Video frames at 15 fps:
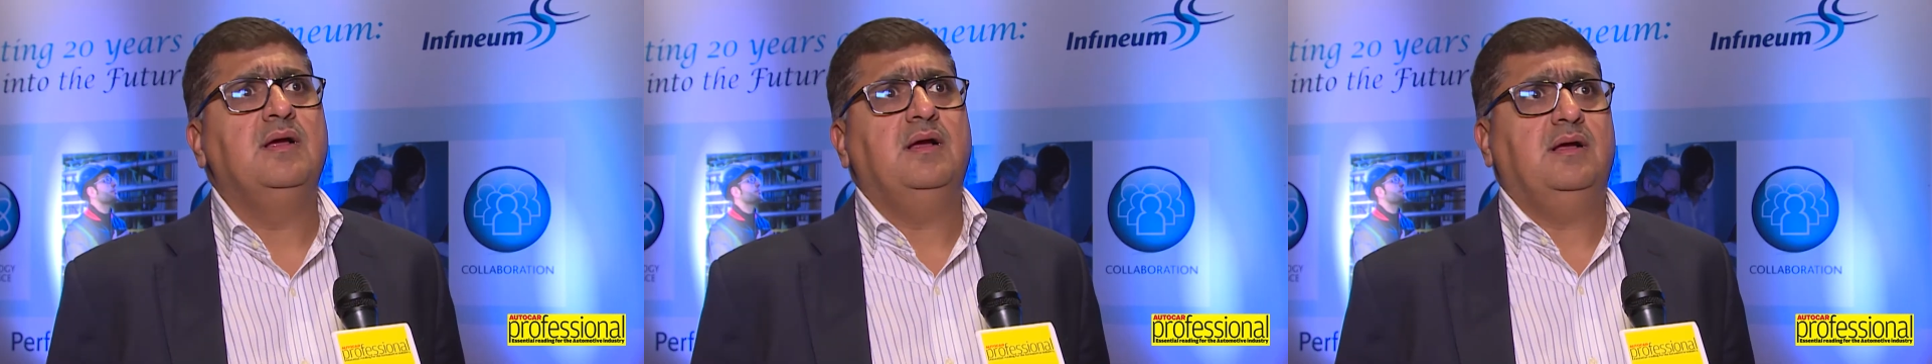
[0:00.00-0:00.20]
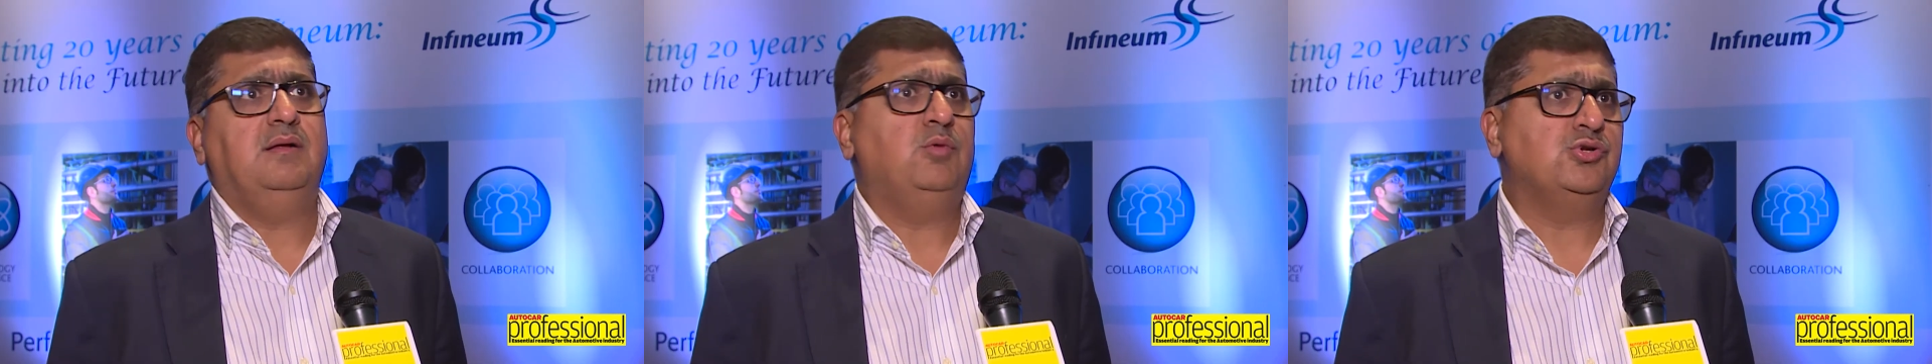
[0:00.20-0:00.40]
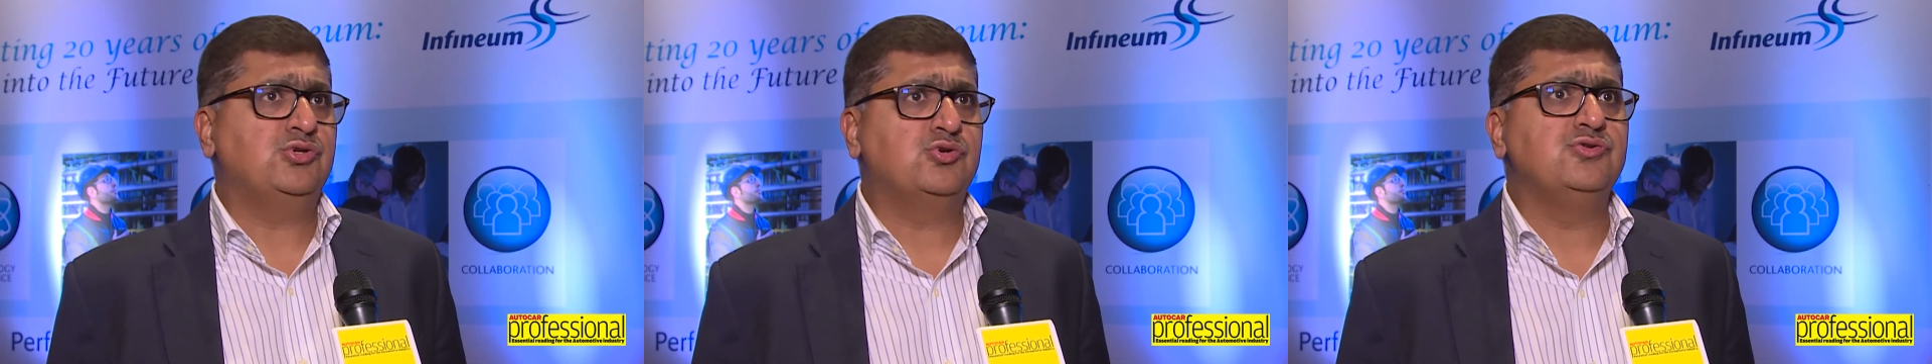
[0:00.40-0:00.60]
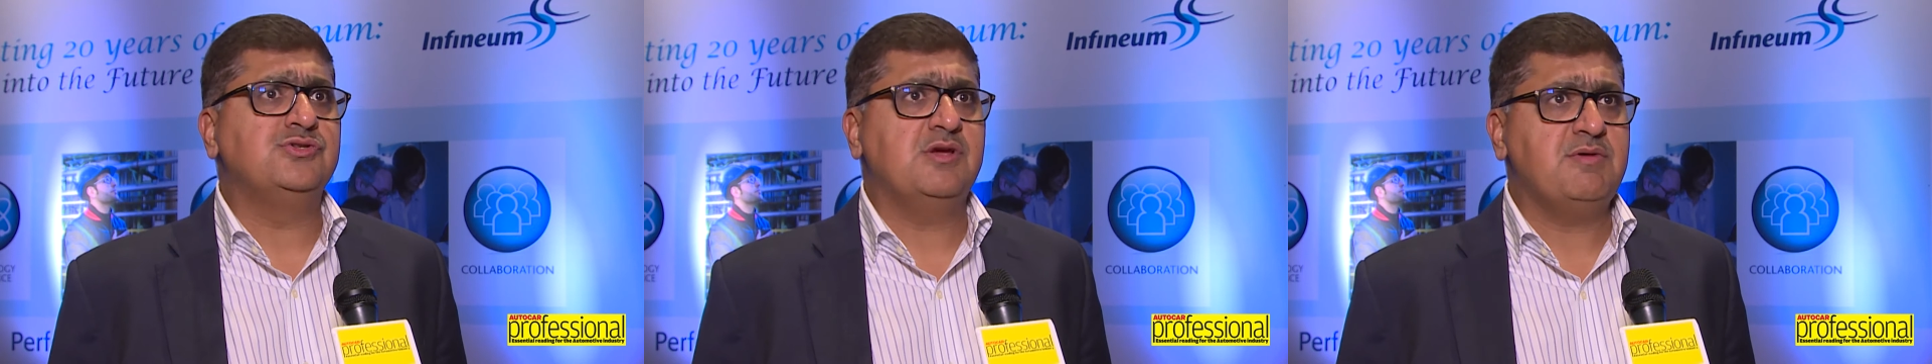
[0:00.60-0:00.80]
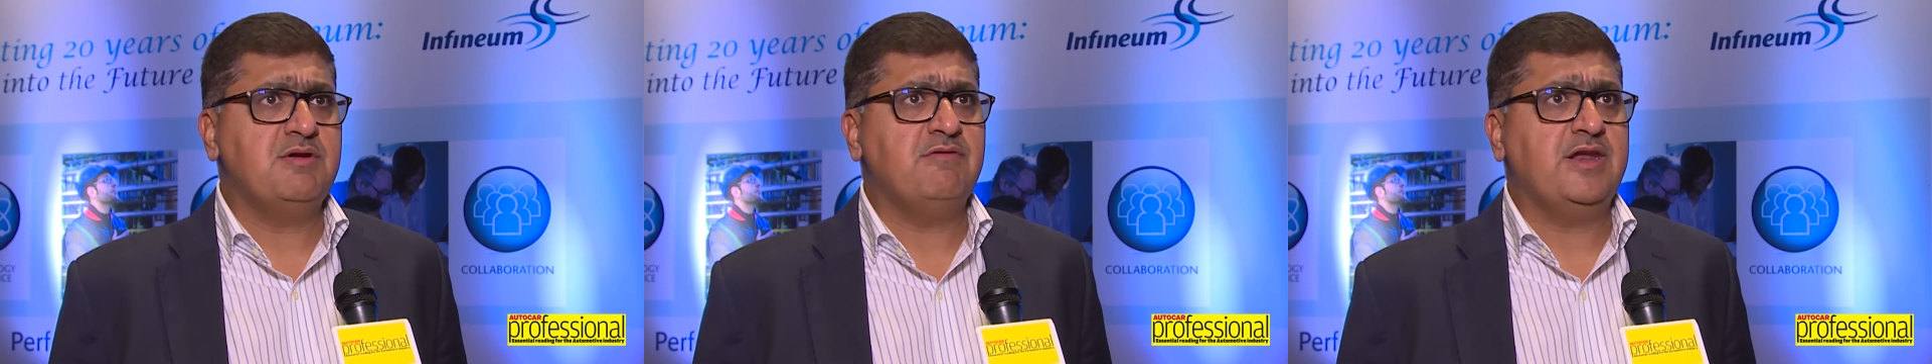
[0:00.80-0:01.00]
The monsoons
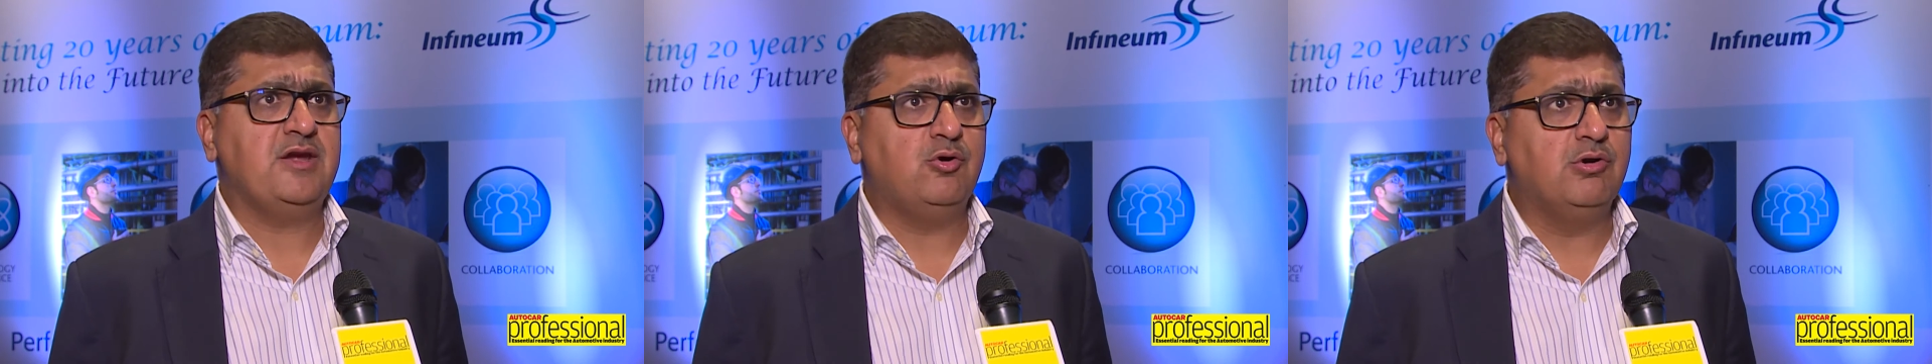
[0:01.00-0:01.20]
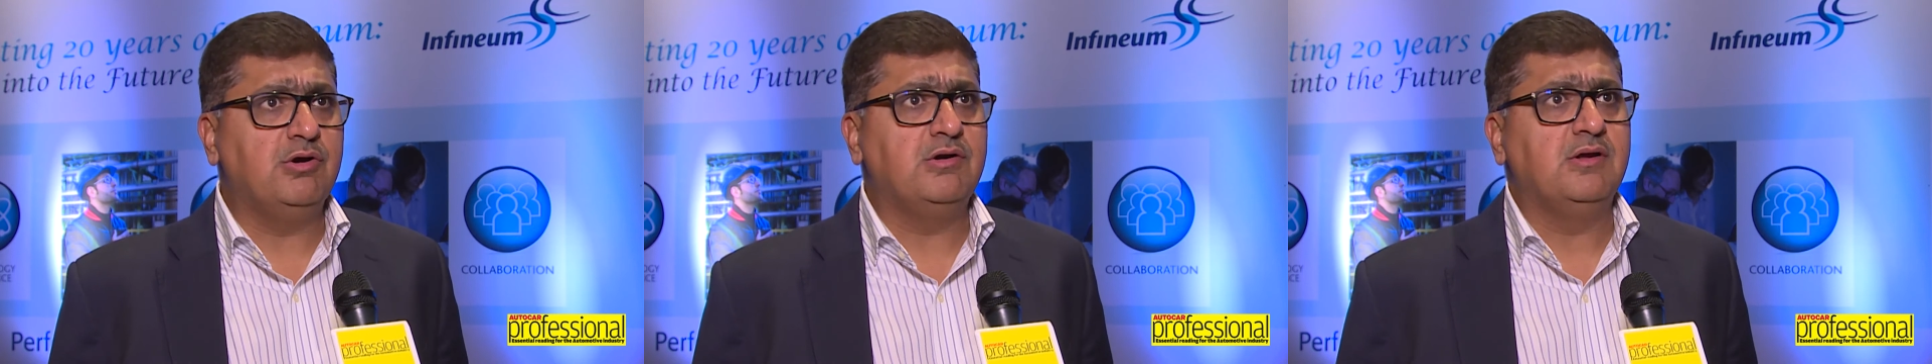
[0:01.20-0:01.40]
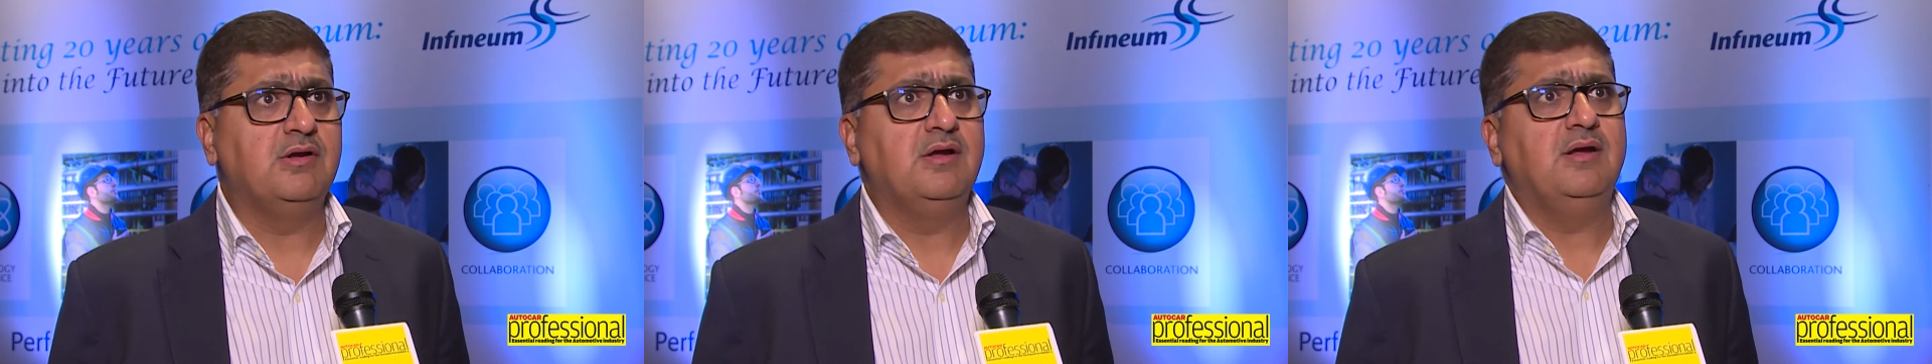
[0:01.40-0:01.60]
have been very good.